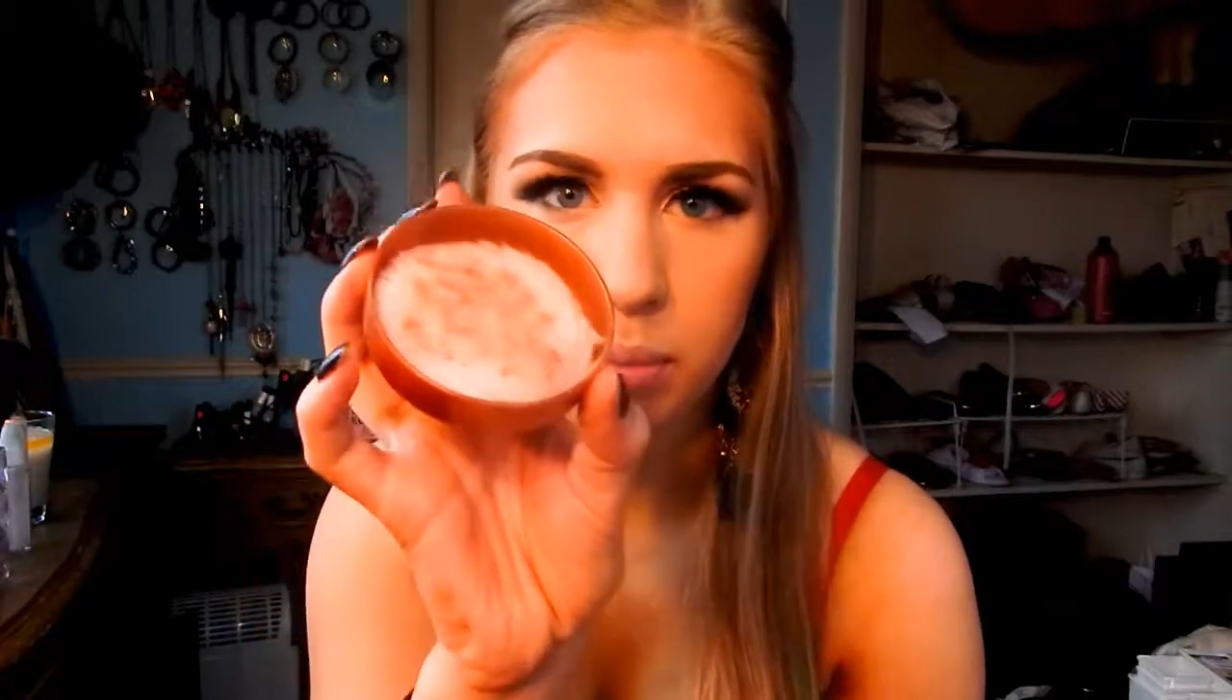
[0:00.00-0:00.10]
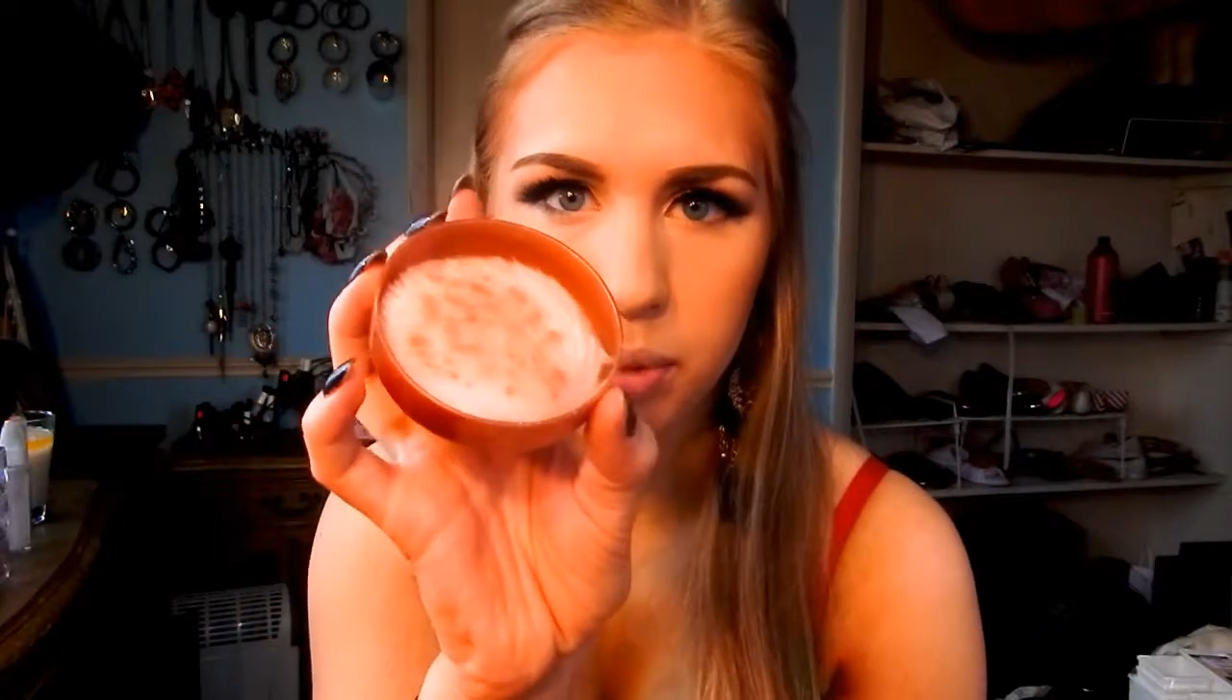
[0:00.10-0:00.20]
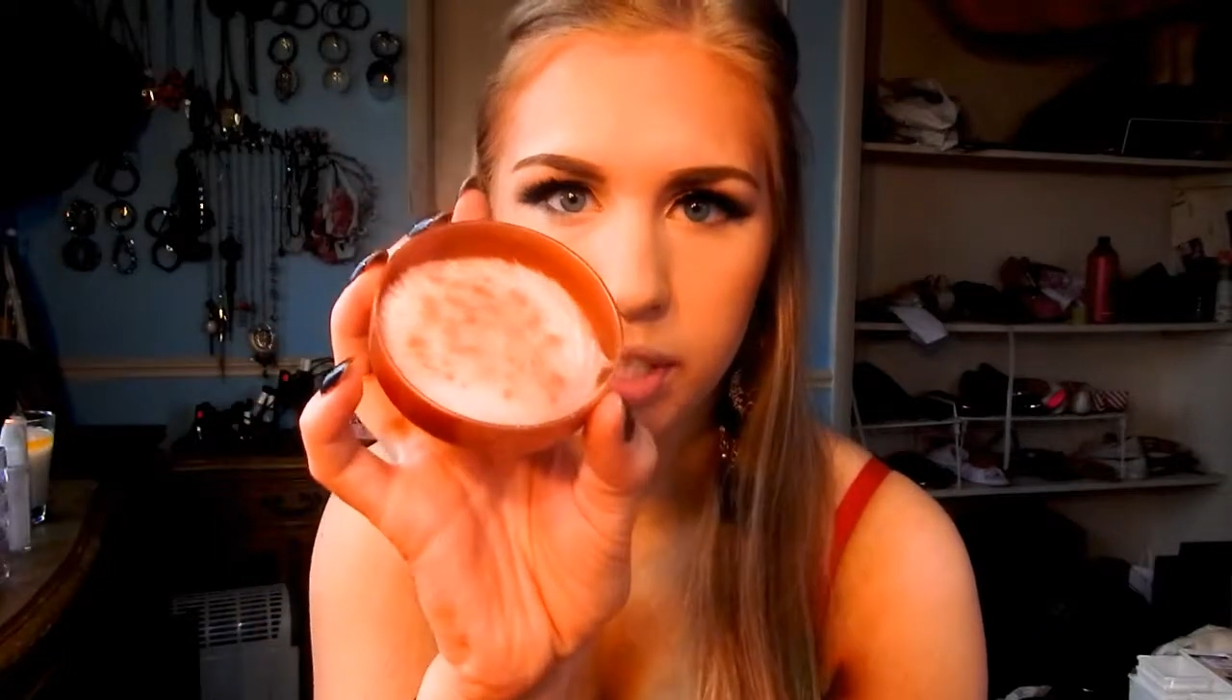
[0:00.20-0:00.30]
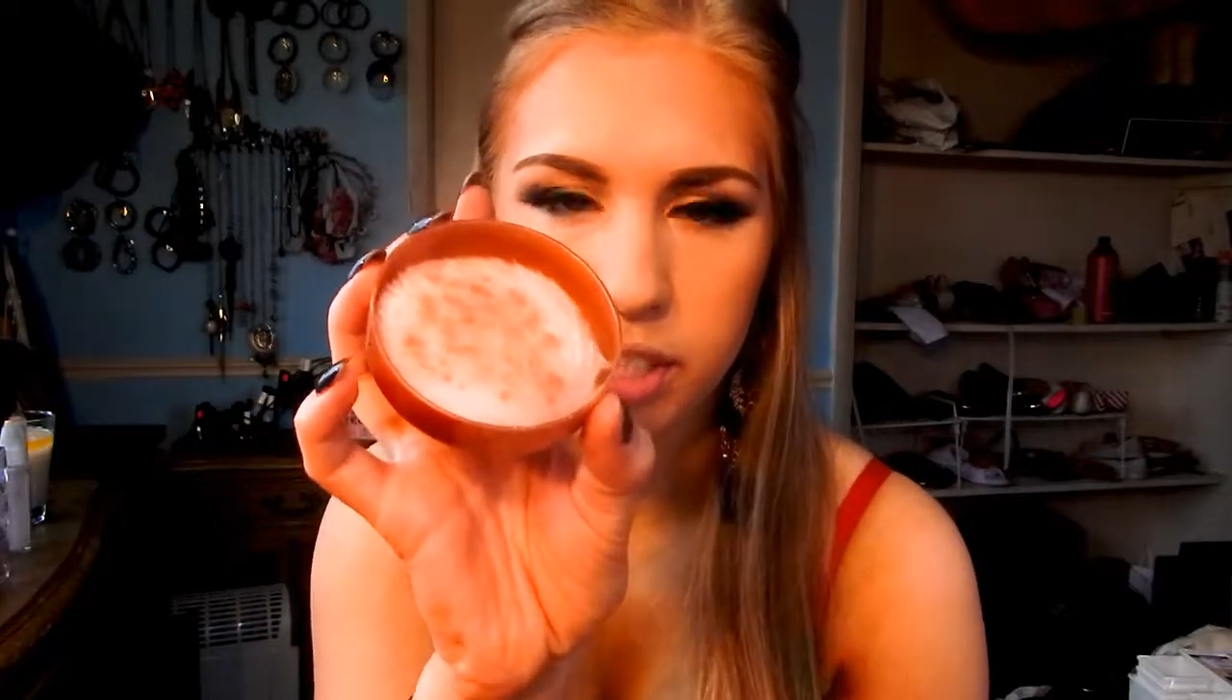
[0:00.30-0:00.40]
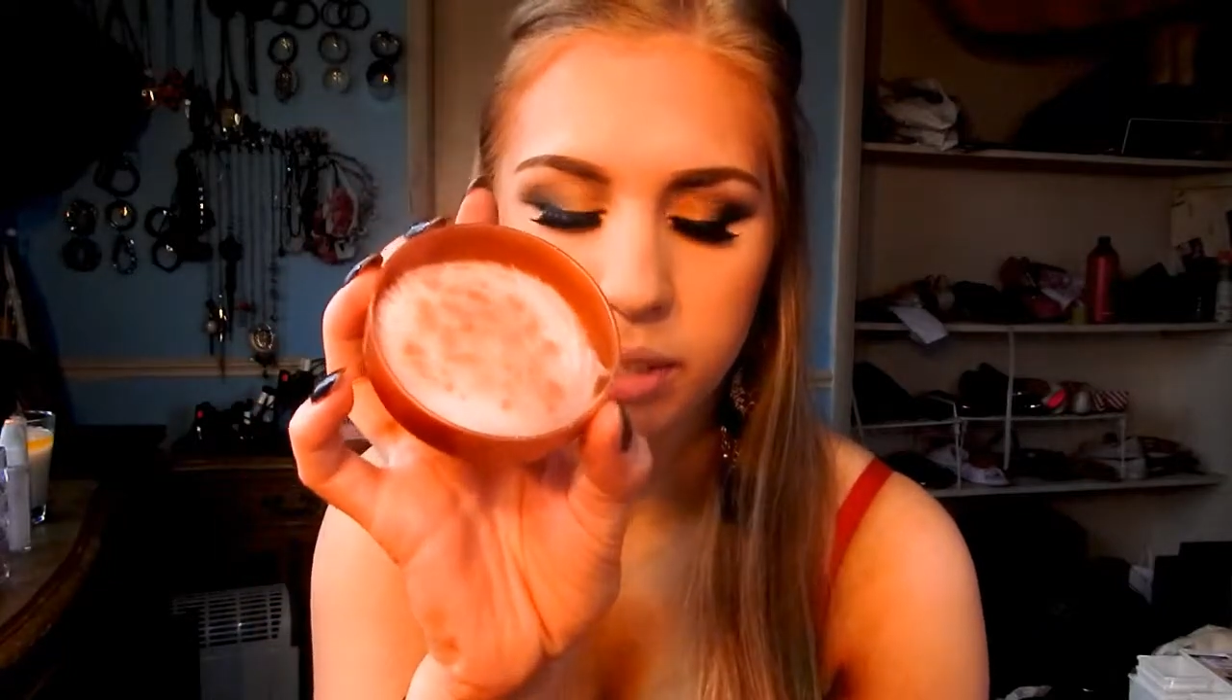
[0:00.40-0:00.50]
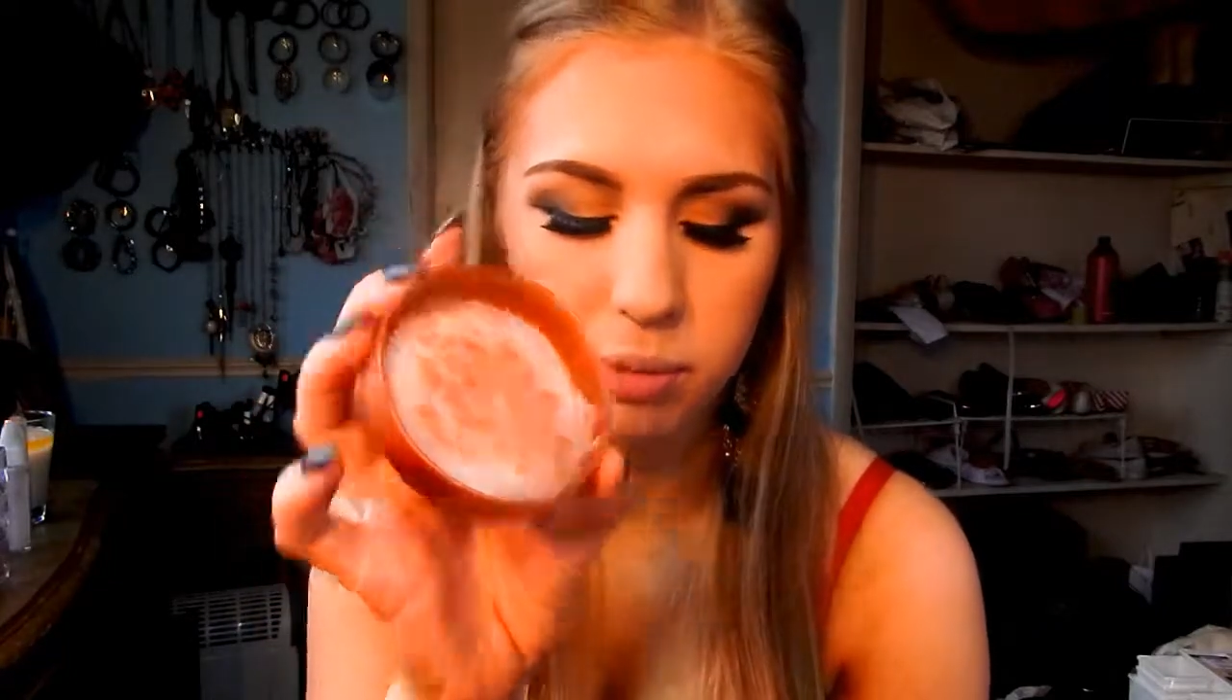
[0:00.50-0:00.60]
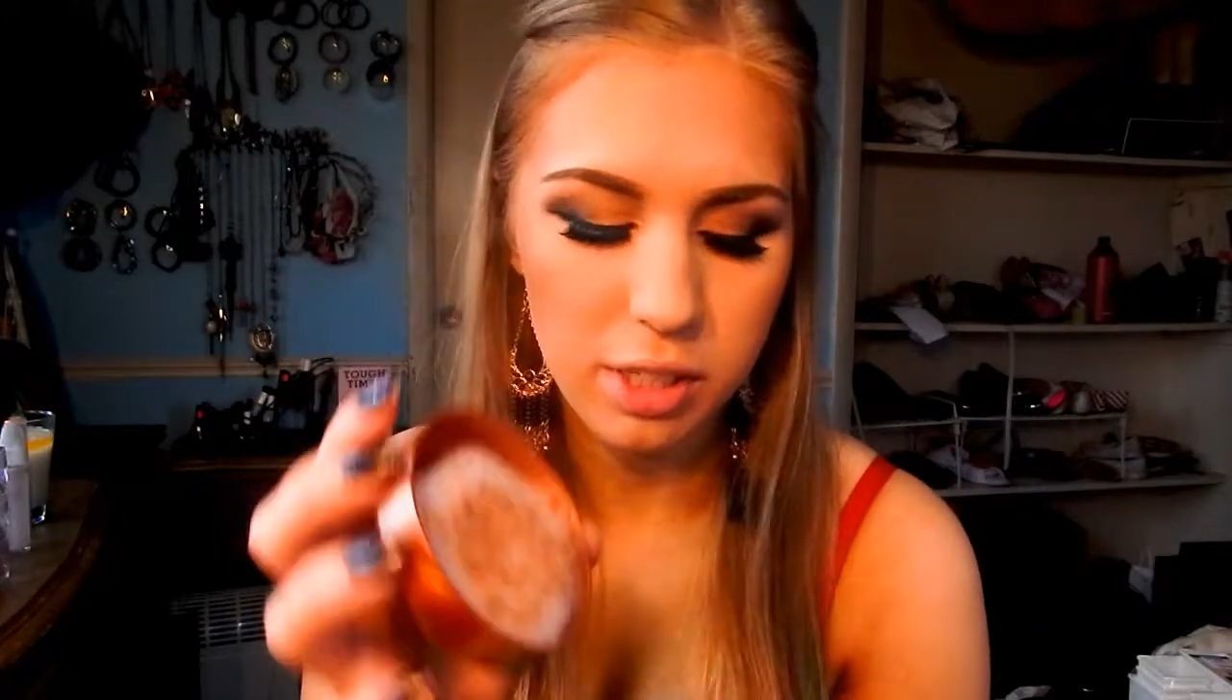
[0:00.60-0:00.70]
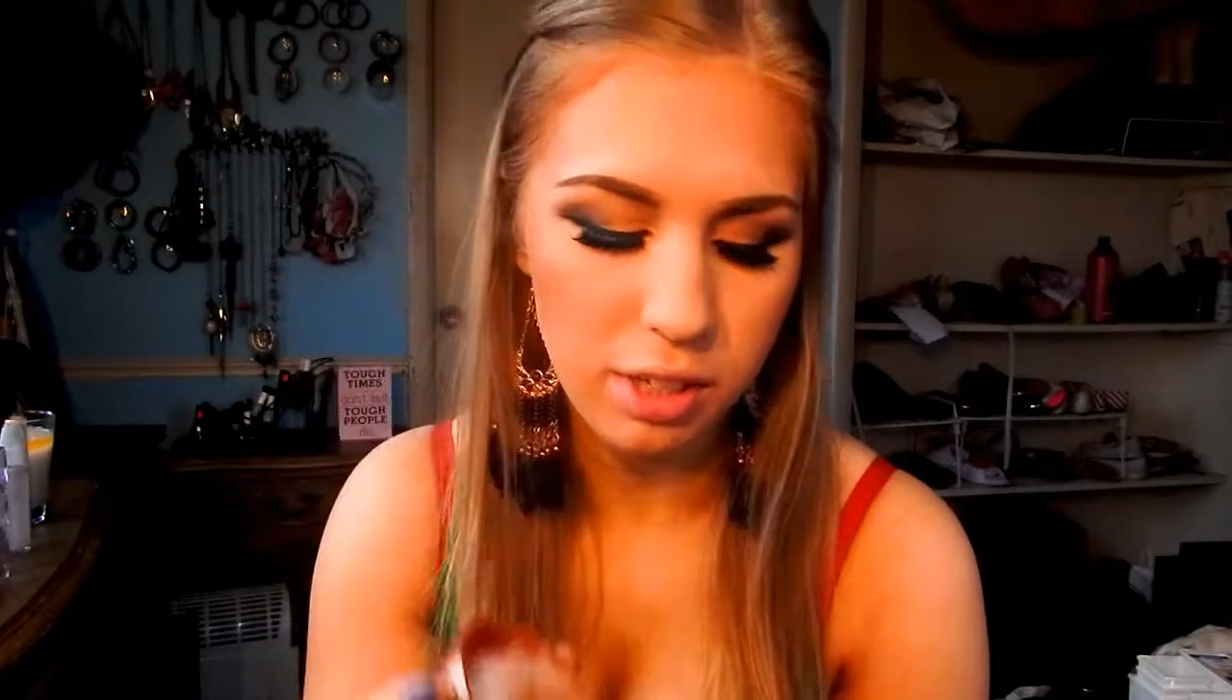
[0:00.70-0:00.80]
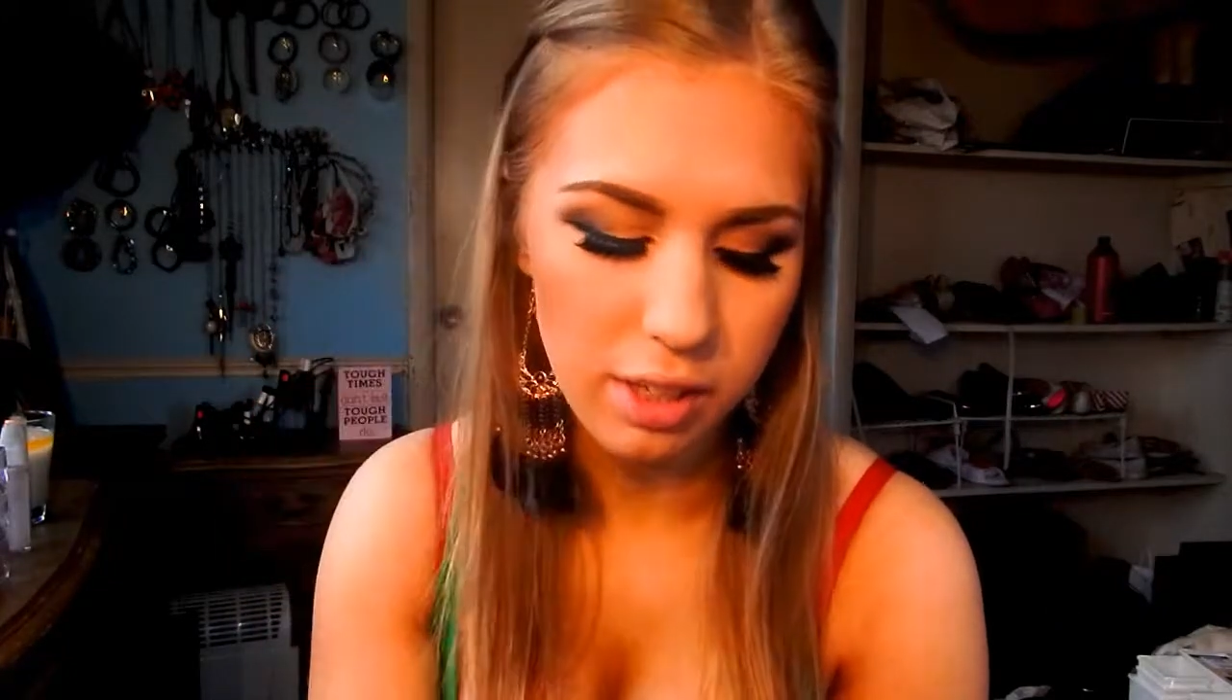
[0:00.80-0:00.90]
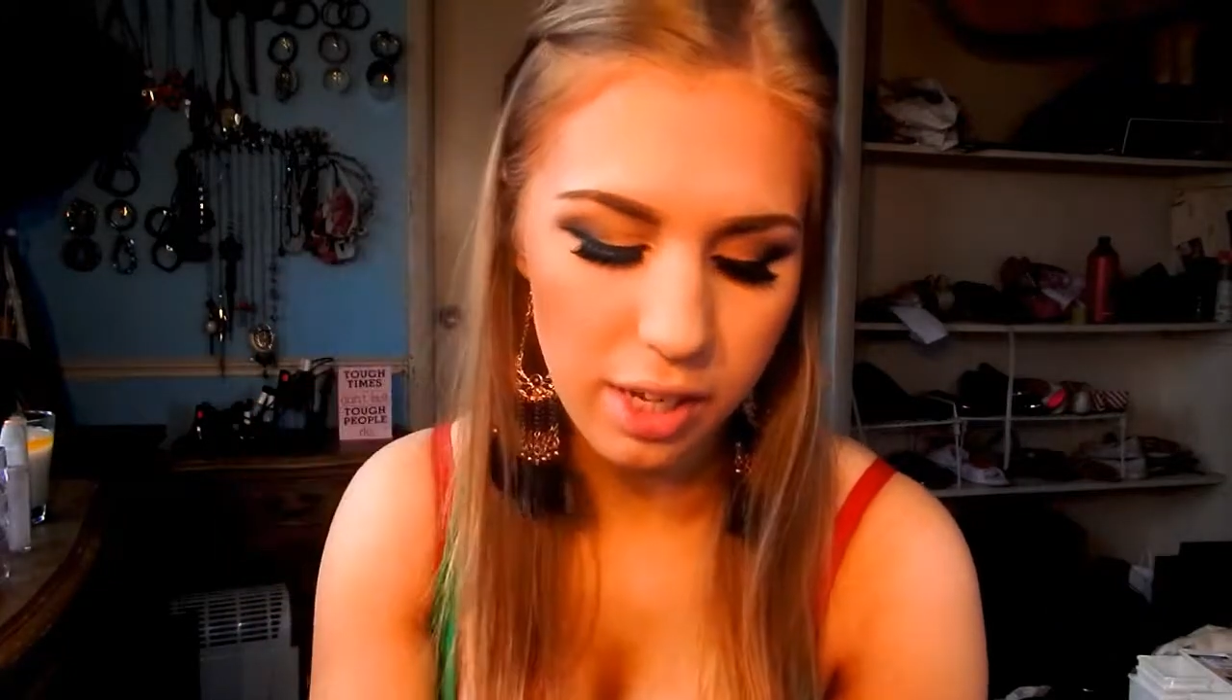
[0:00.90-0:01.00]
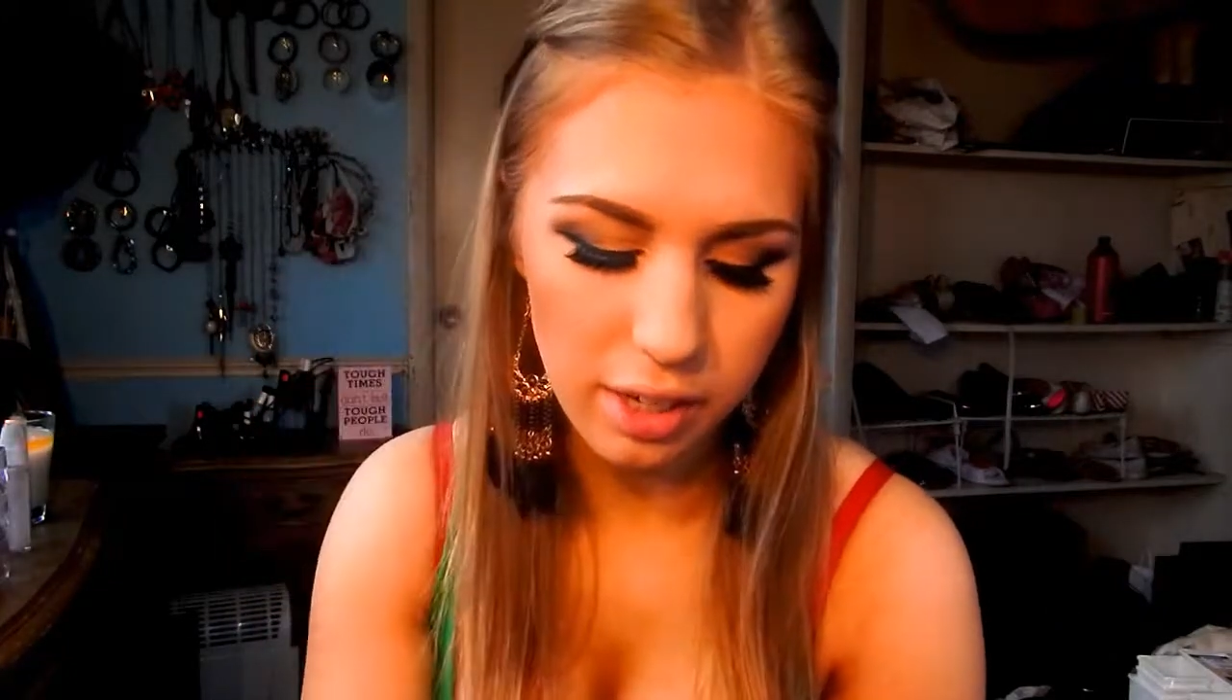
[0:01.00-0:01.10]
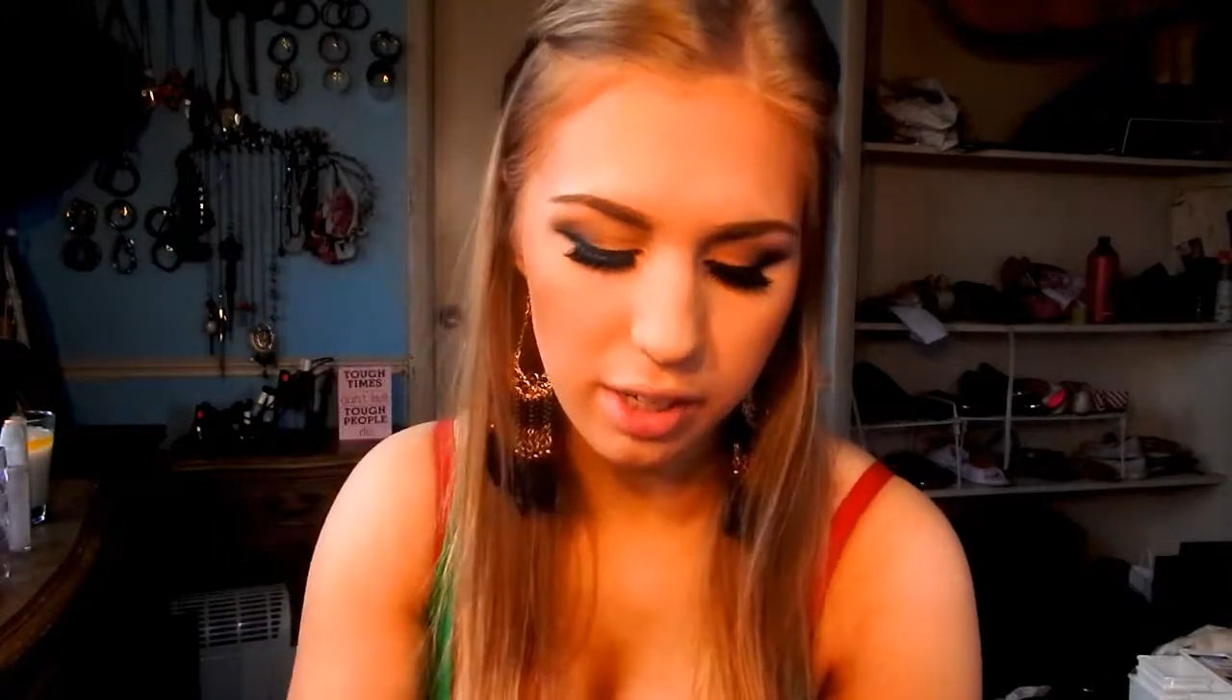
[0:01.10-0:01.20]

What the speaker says: brush in what's on there,